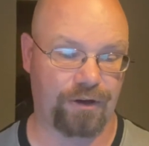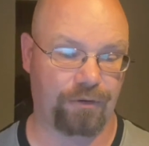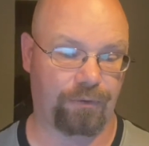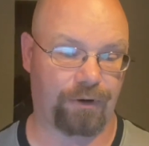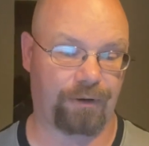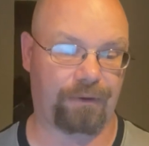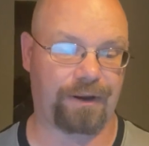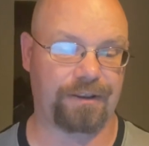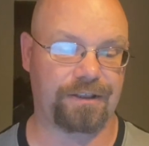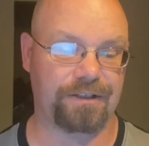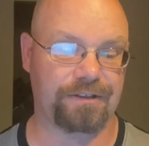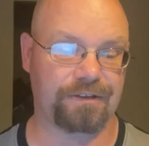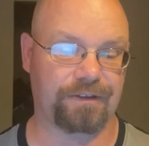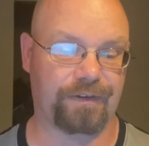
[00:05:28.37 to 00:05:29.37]
When I write
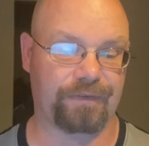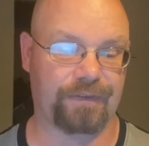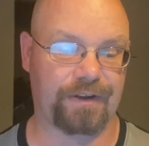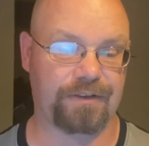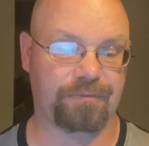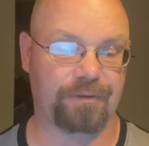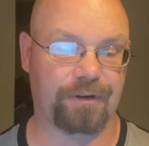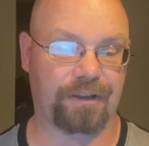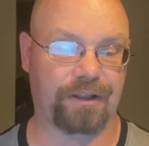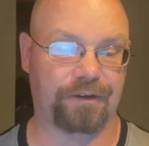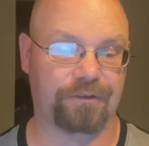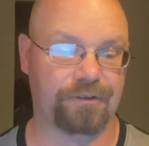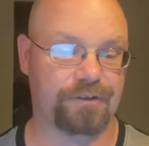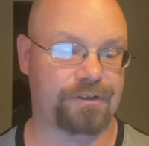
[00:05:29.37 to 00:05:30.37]
these investment
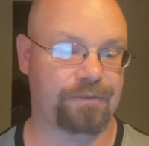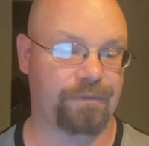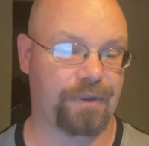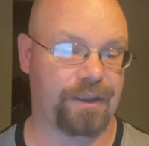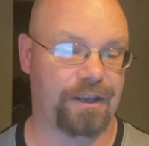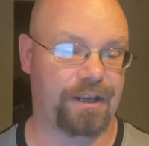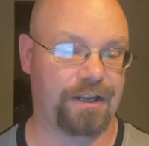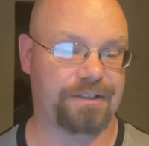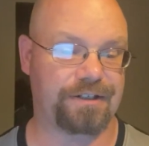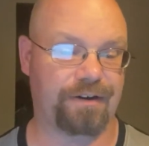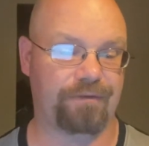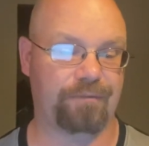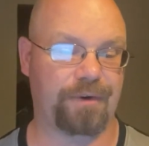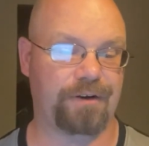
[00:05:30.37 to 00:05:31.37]
letters, it's
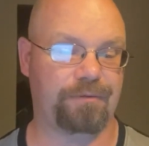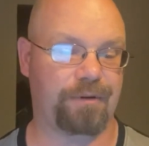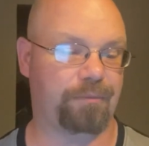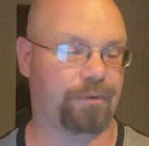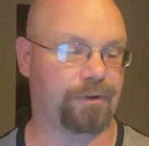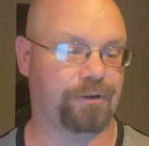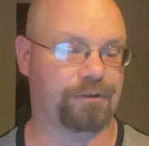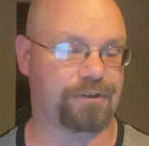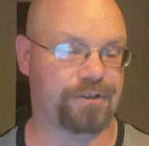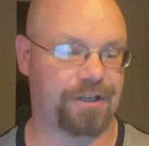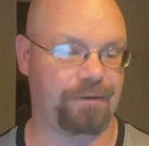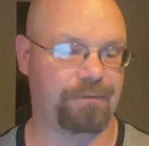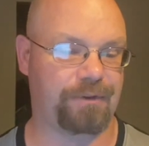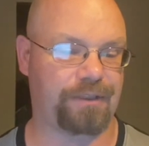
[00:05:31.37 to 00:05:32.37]
never meant to be a political
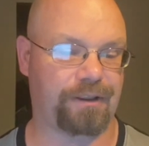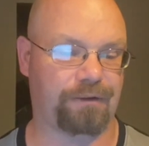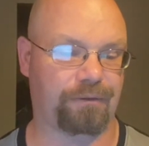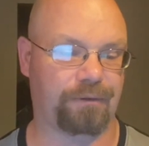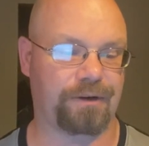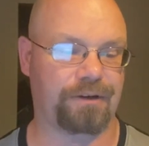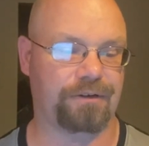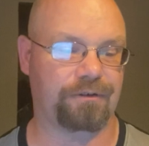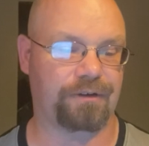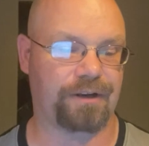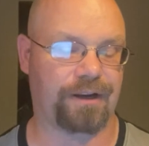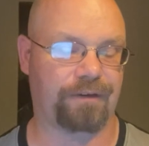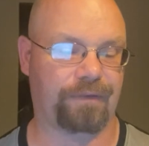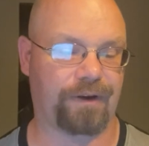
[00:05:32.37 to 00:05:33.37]
statement. They are written to
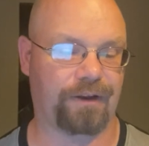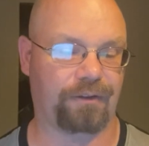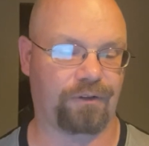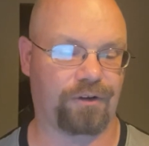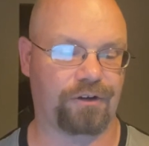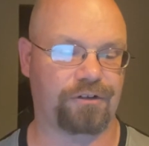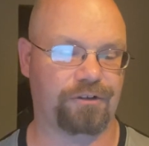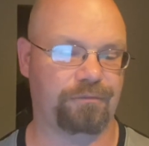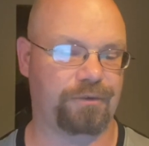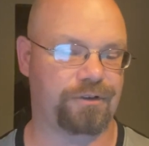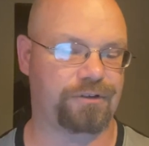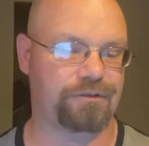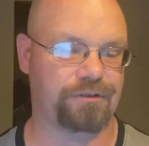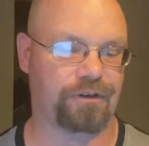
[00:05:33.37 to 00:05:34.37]
identify long-term
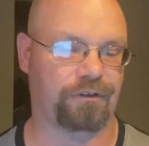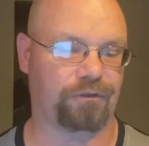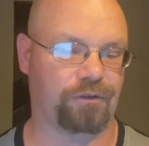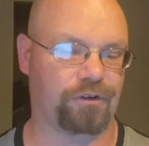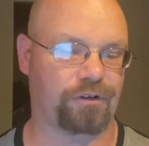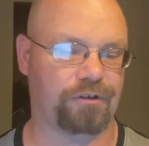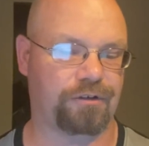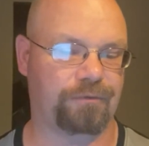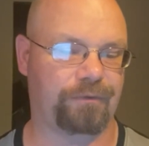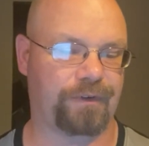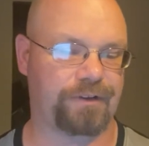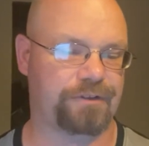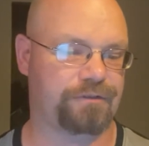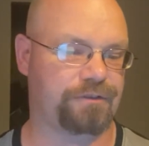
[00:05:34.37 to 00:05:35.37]
issues and our long-term
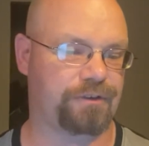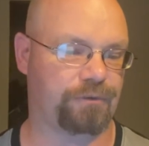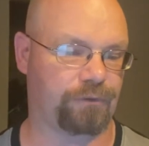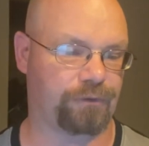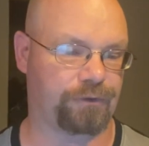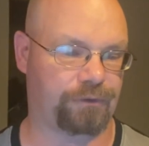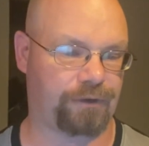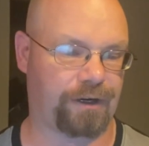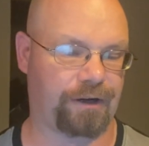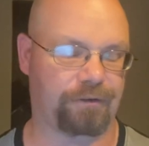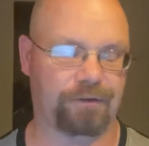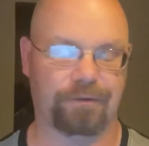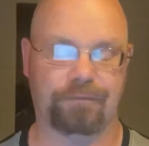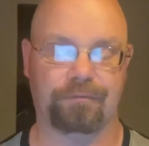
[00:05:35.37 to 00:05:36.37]
investors, he told the
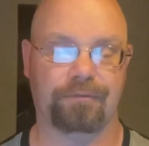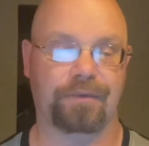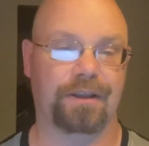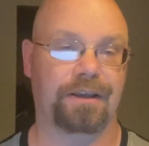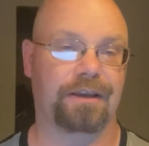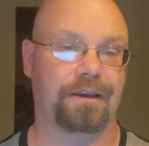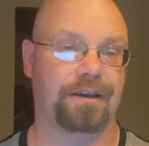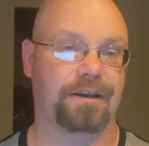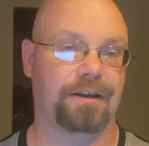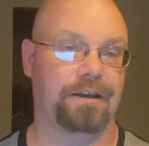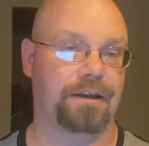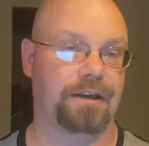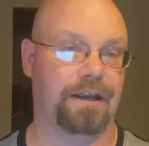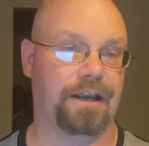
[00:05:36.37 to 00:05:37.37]
crowd.
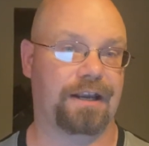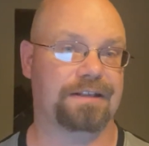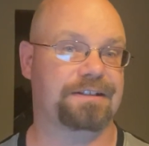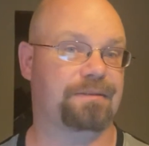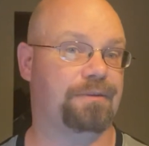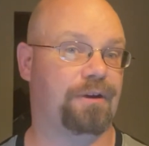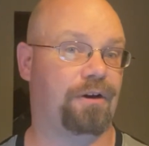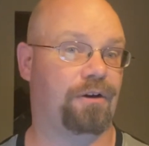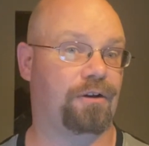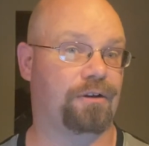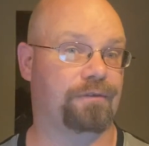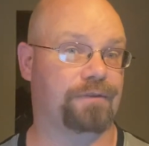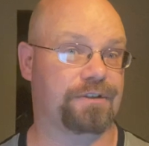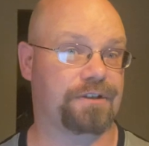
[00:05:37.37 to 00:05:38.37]
Except that
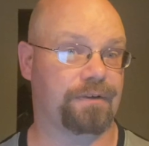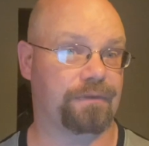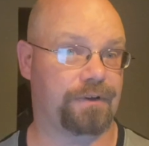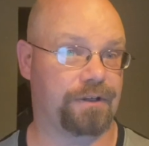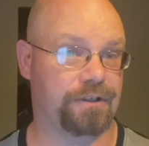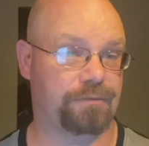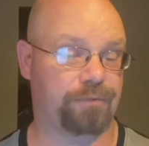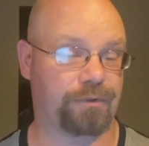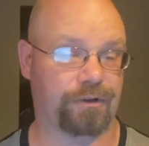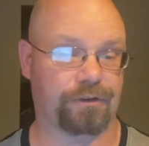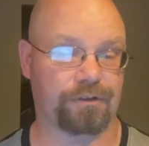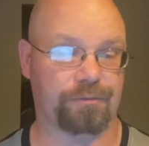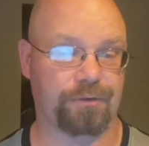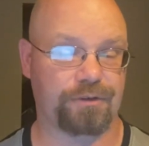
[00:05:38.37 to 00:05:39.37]
all of this stuff is
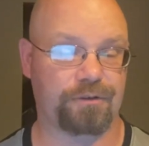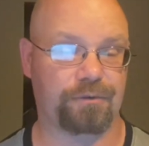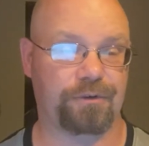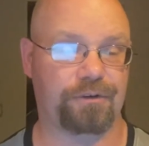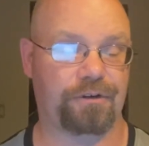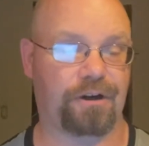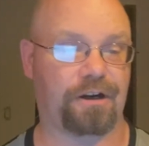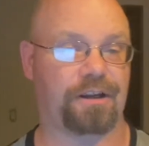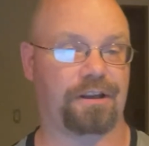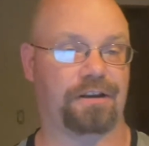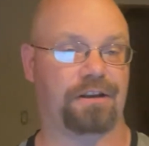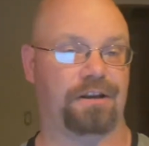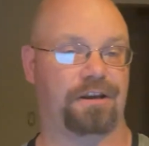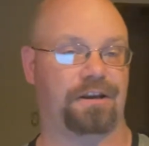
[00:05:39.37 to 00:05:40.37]
political, especially when you're
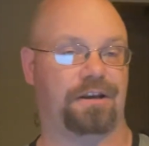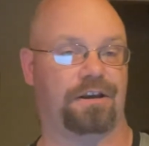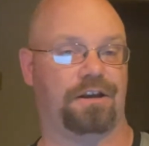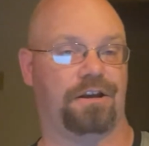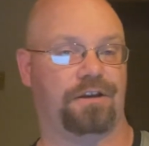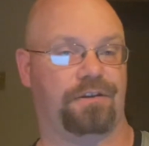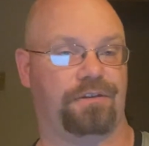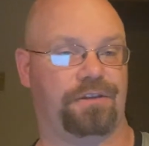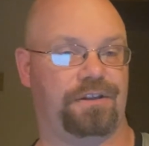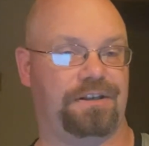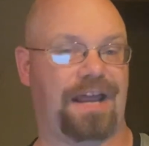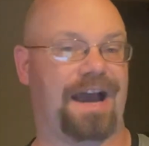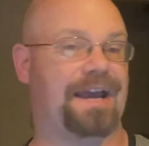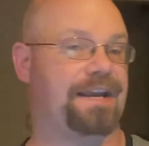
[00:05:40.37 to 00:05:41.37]
talking the
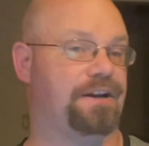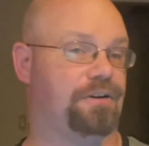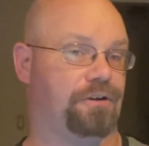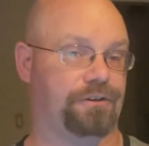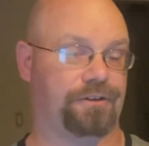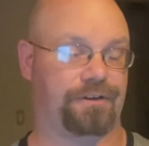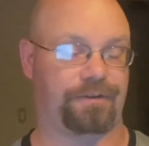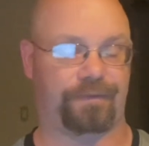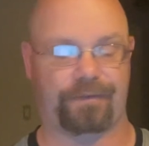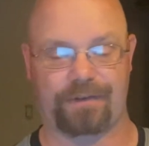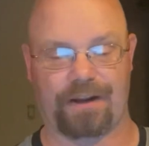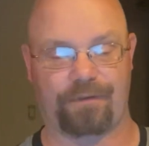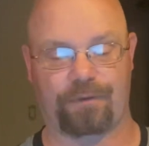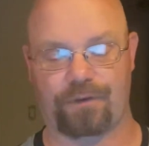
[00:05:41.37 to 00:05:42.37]
DIE cult, the
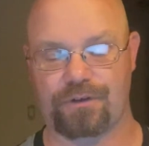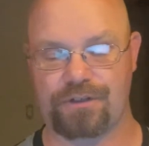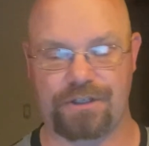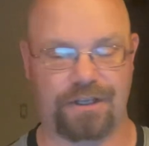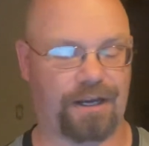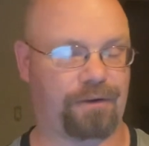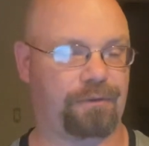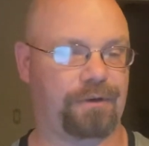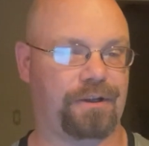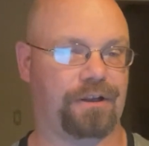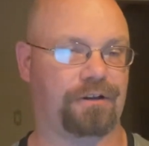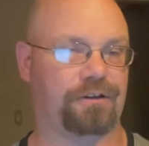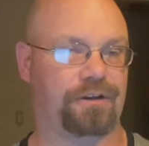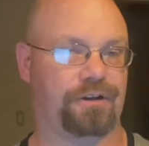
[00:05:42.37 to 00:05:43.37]
diversity, equity,
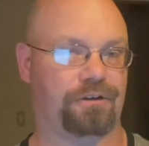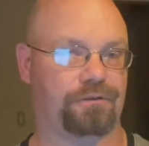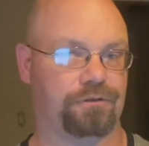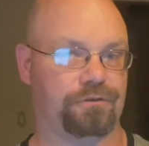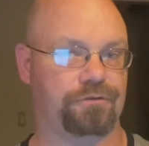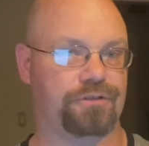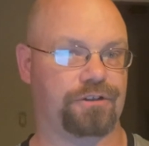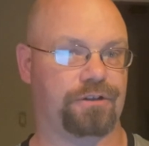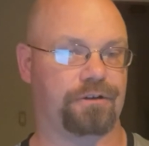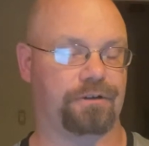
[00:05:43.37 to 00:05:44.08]
and inclusion.